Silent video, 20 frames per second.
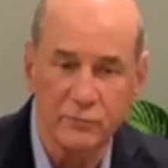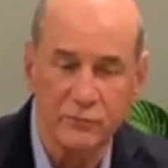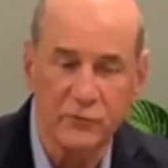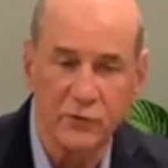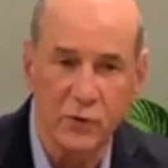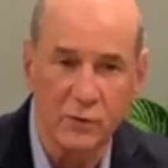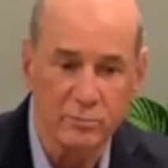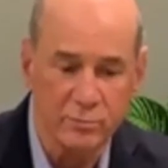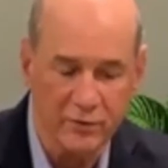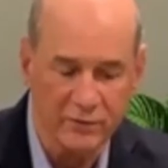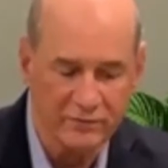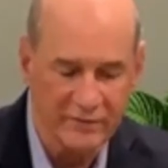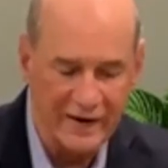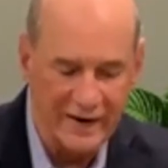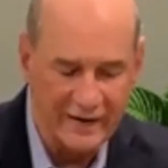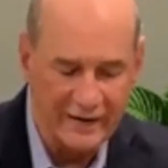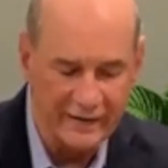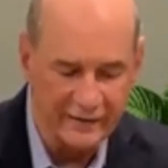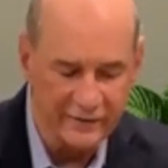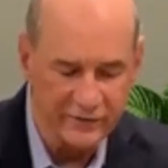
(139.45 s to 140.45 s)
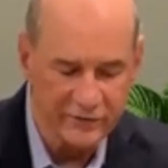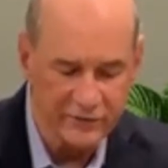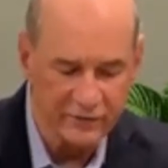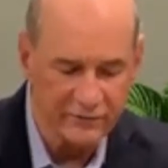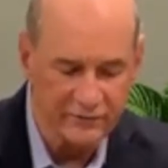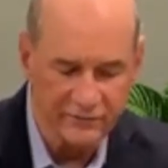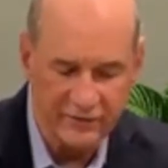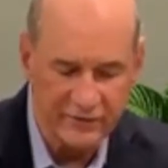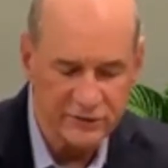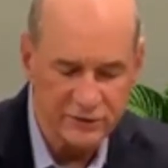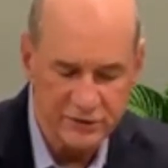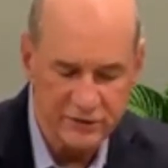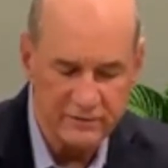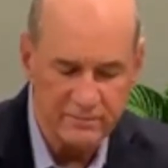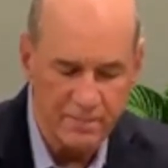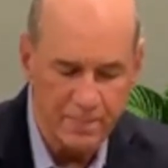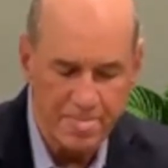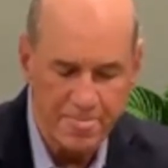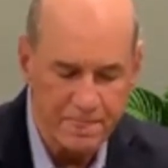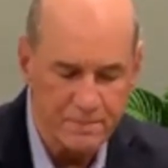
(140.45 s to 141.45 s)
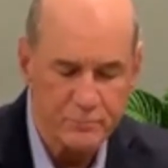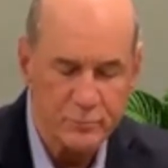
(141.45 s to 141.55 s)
for providing sufficient